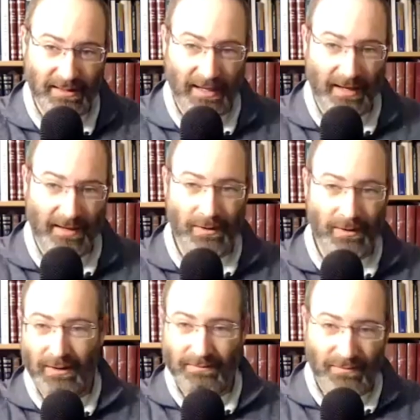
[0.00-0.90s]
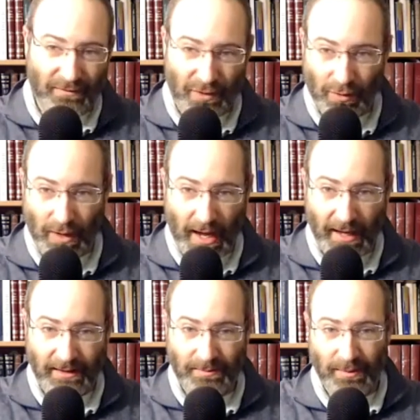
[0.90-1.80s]
same few
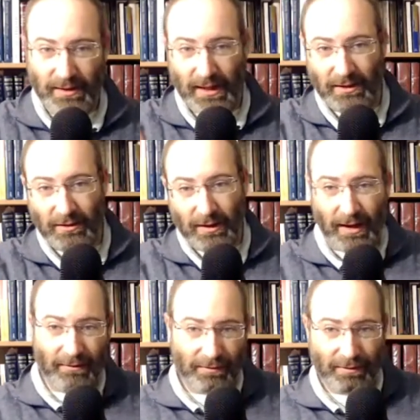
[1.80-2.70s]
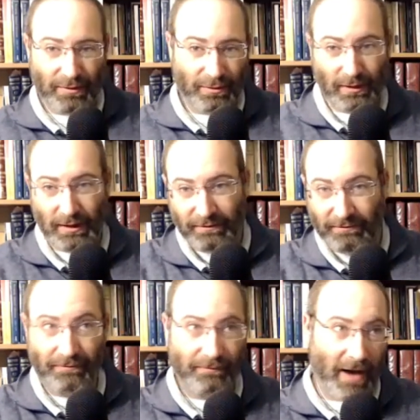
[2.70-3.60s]
guys, but then you can have a three to
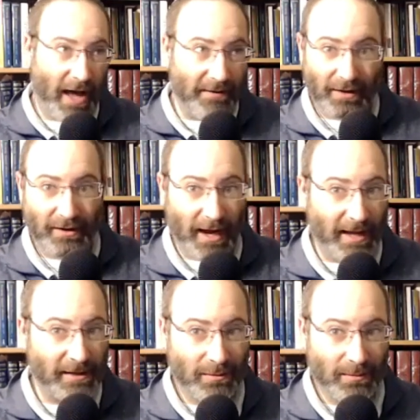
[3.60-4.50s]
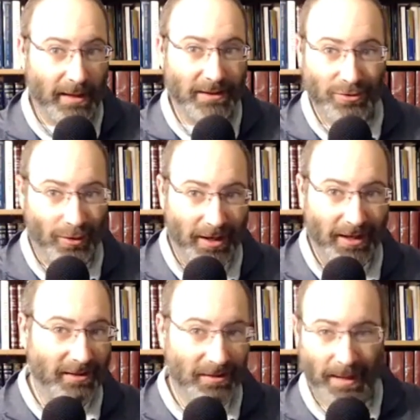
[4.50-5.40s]
five other guys who might join
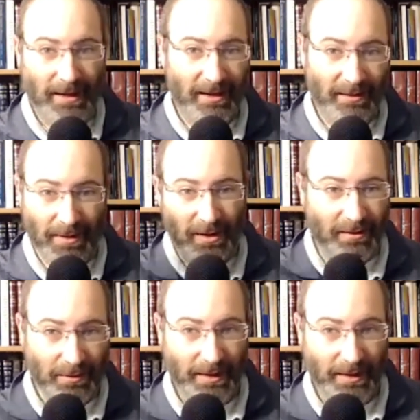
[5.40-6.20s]
in depending upon the